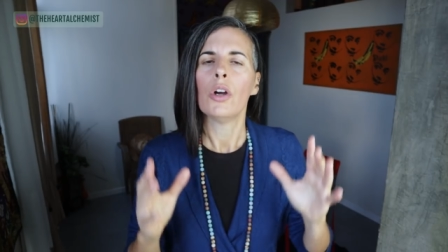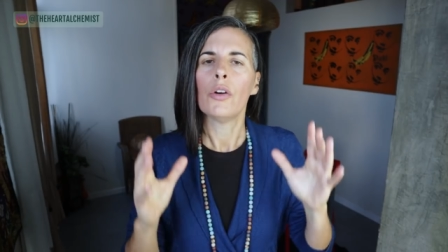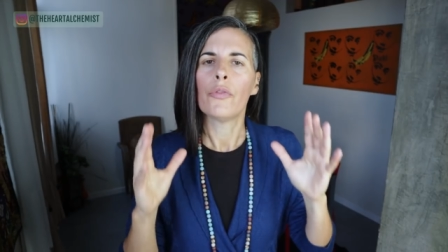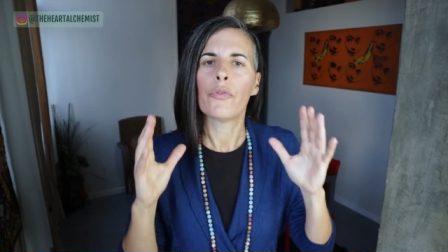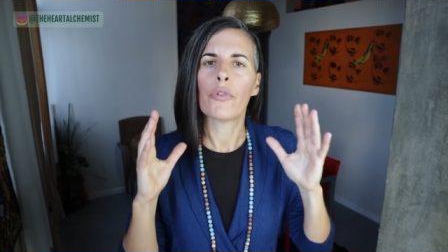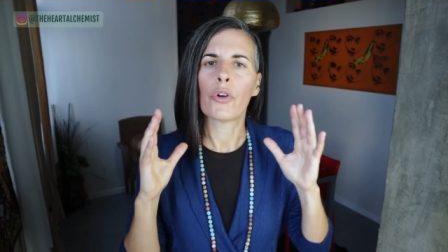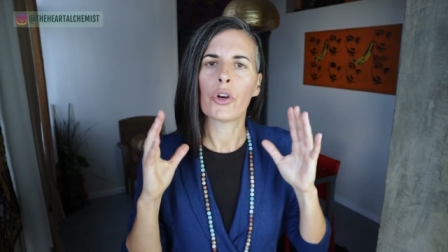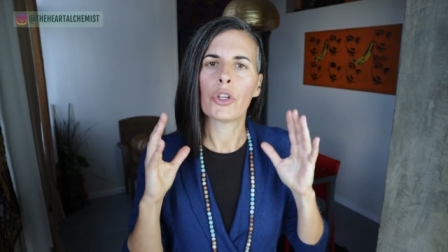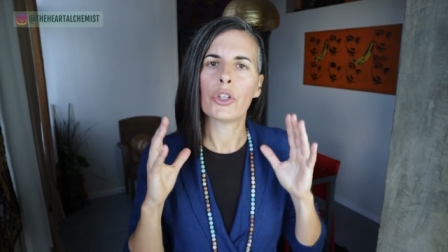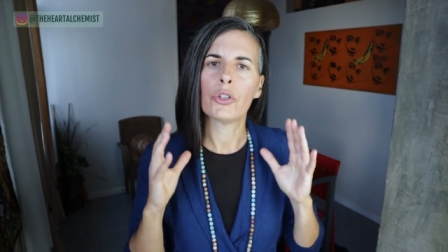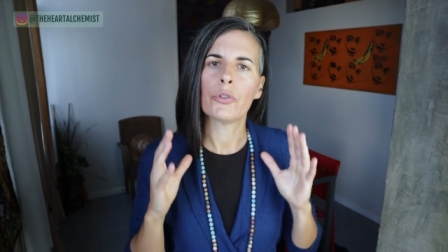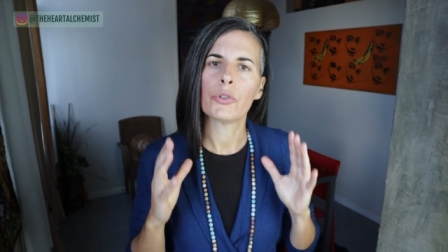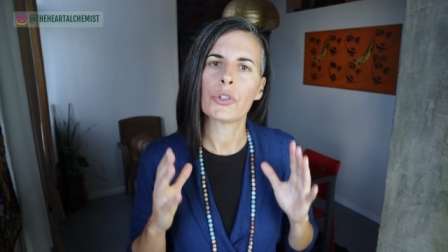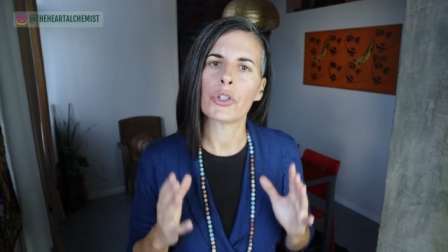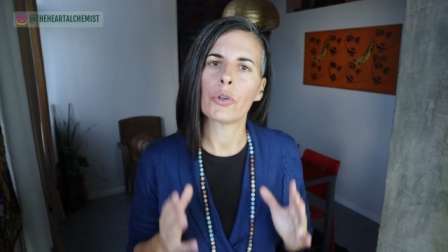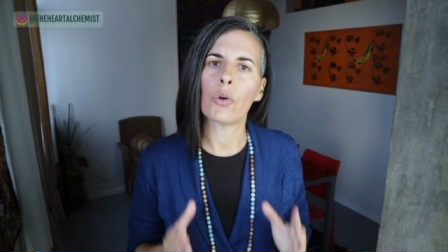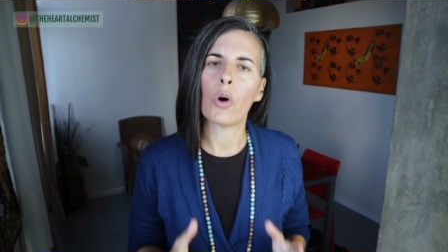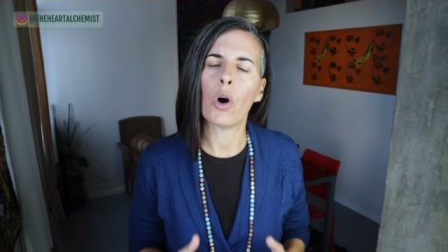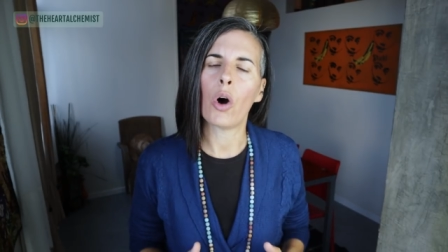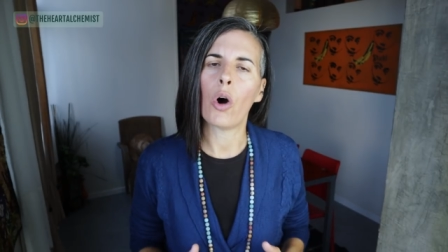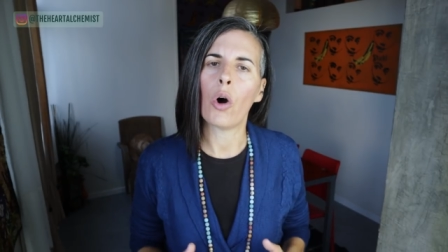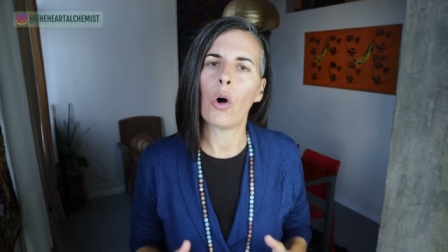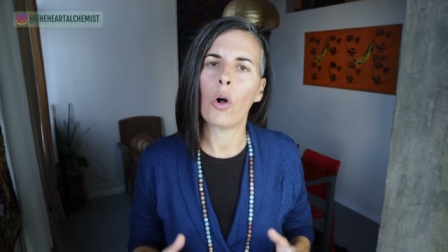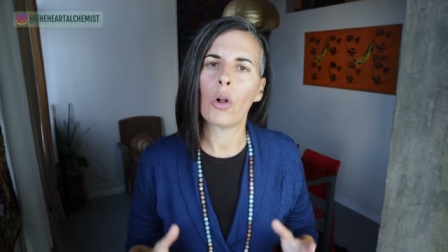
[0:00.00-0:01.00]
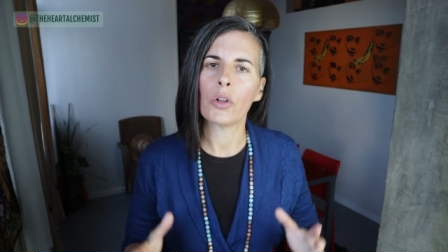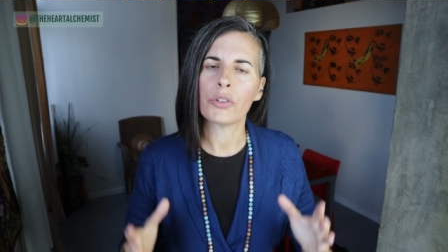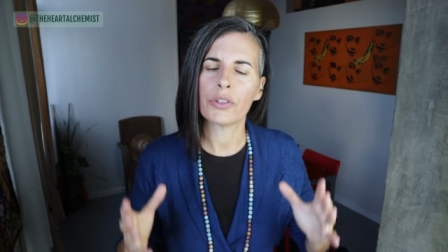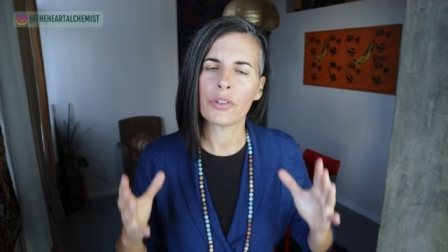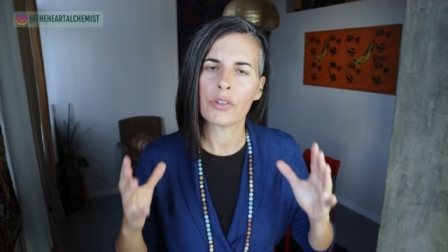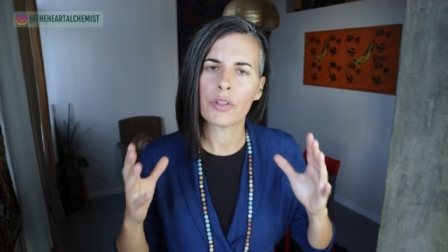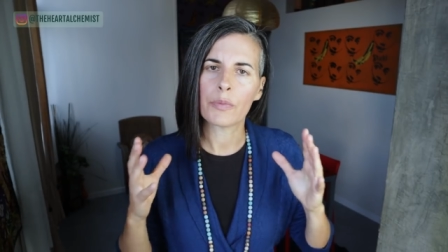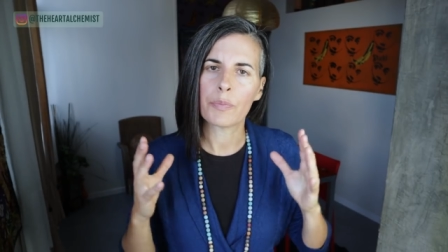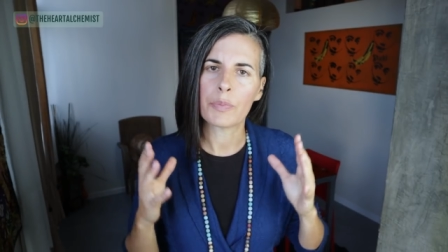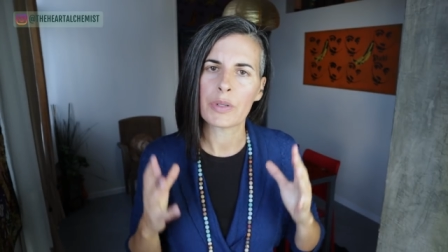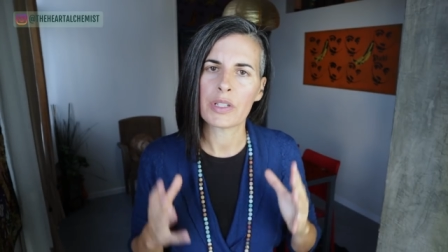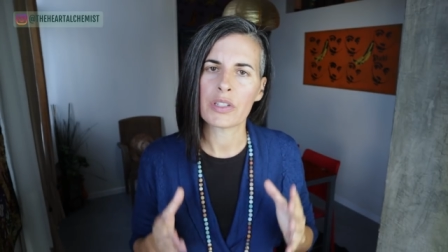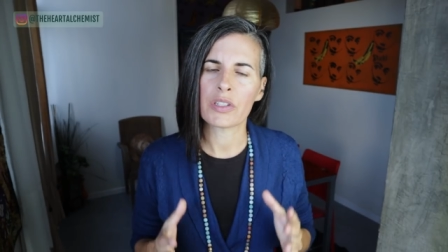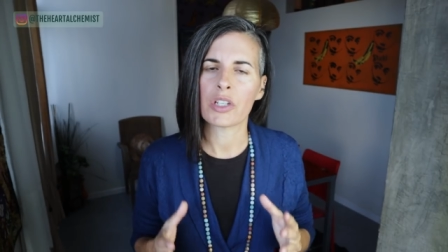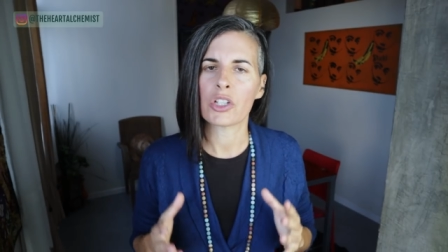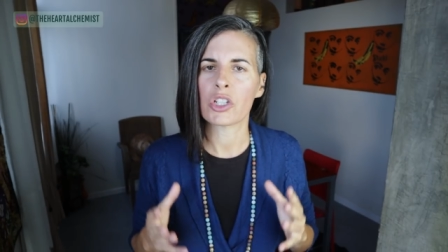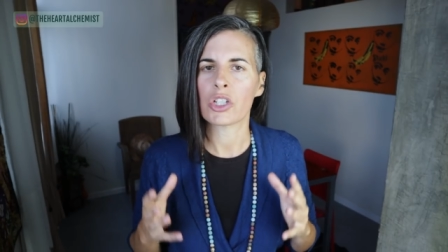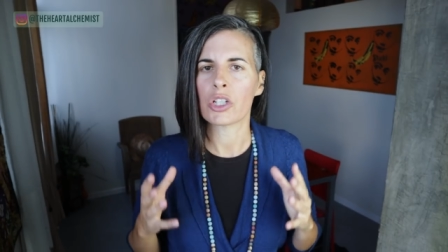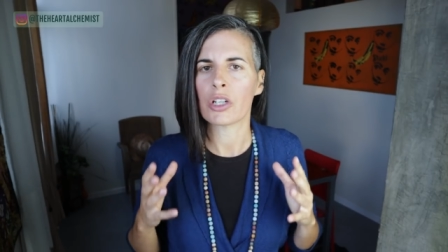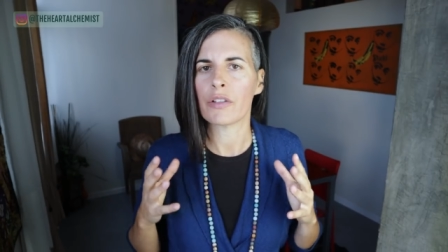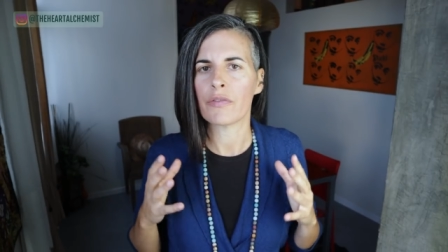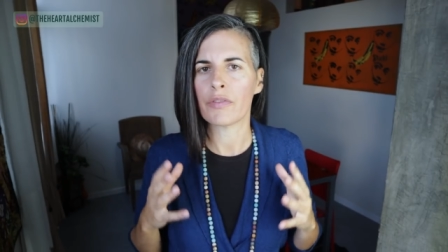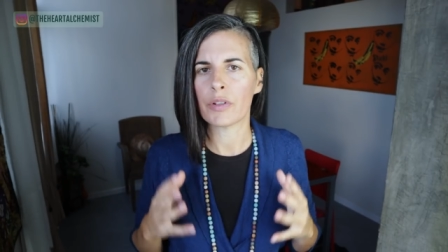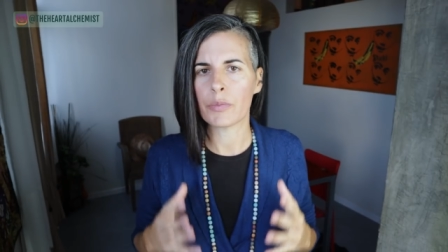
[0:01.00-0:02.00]
for you to hold the
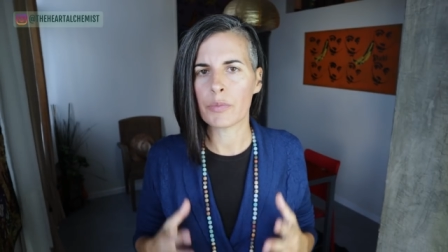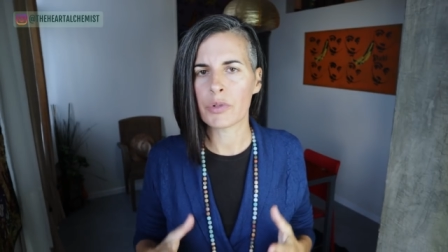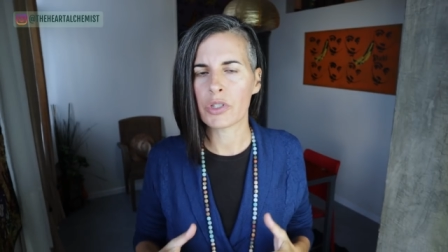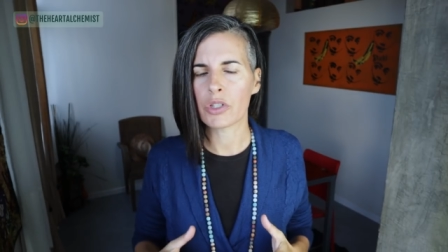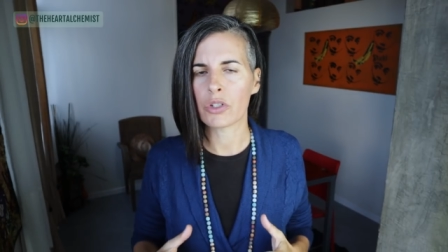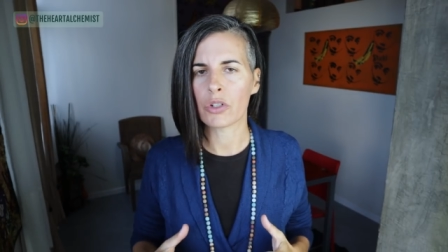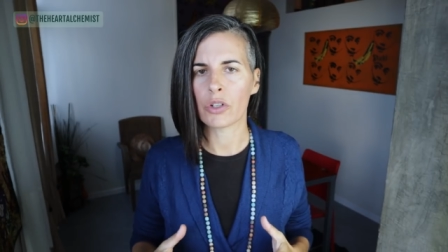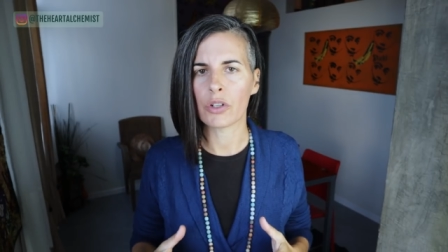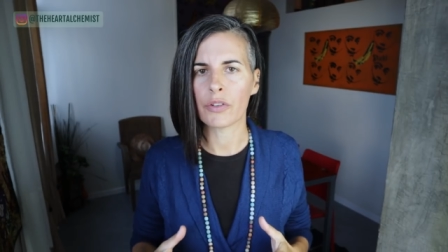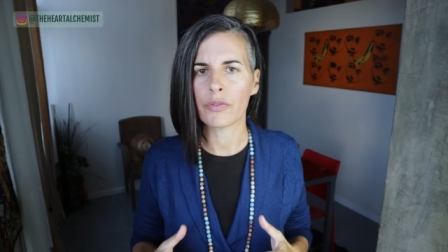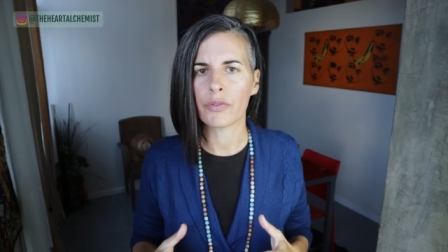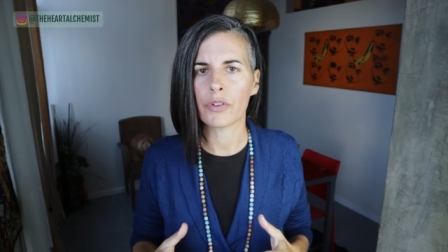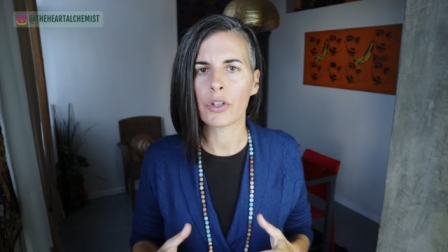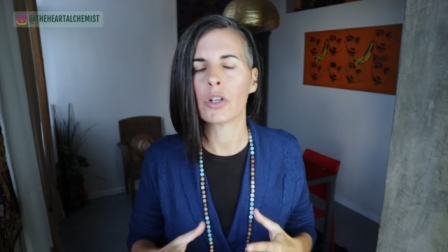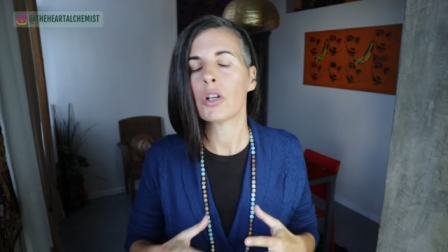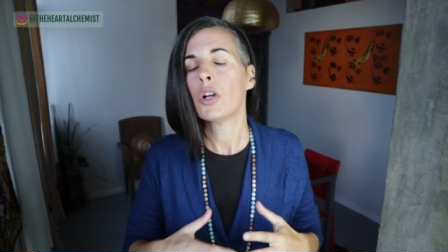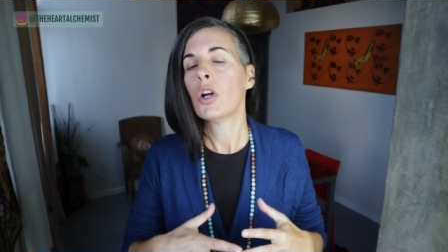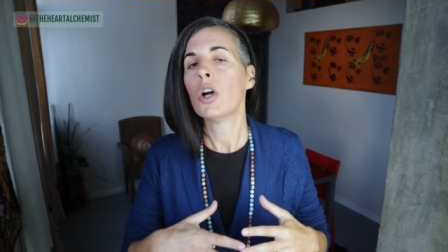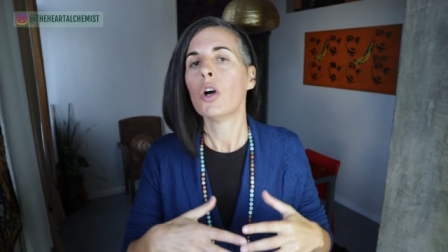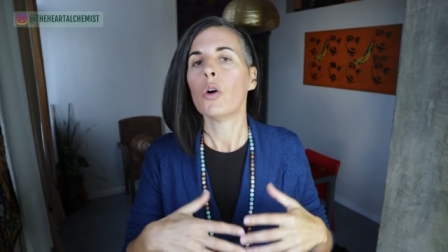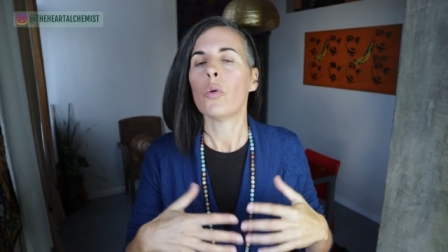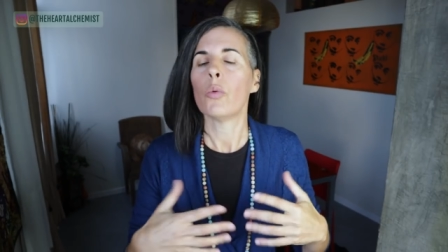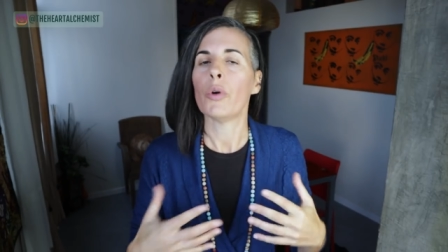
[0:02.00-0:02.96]
position of observer